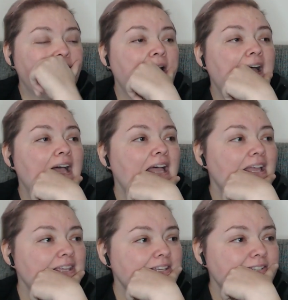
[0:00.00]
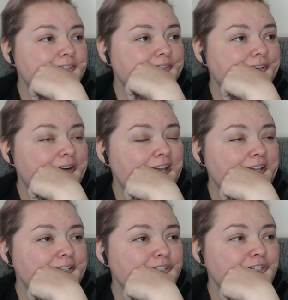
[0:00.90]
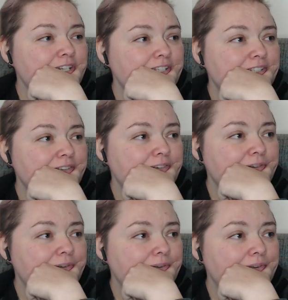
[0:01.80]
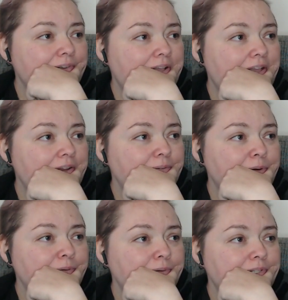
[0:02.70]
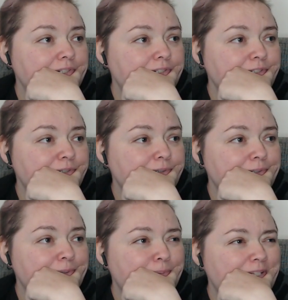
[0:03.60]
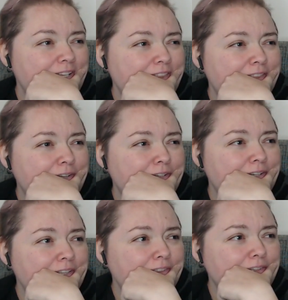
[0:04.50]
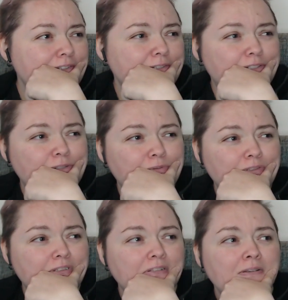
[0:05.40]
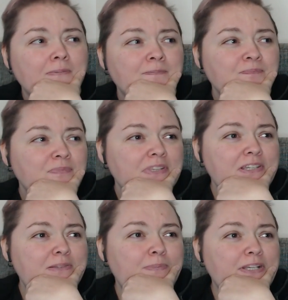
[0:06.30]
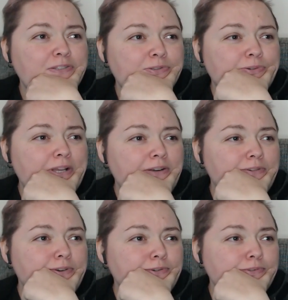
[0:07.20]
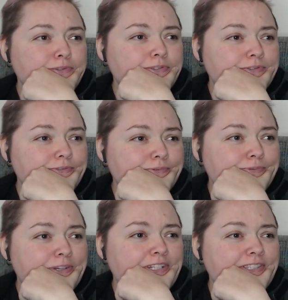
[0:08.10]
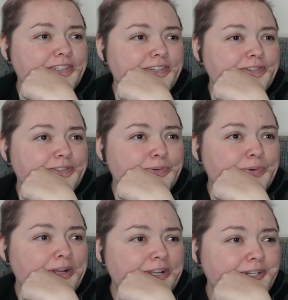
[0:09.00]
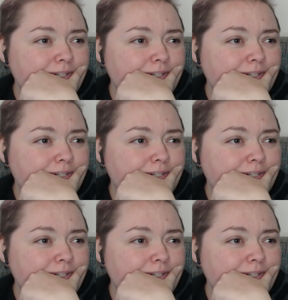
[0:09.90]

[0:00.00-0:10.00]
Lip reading: I see, like, she has a arrow in her shoulder, but I thought if she was hit by two arrows. Where is the other one?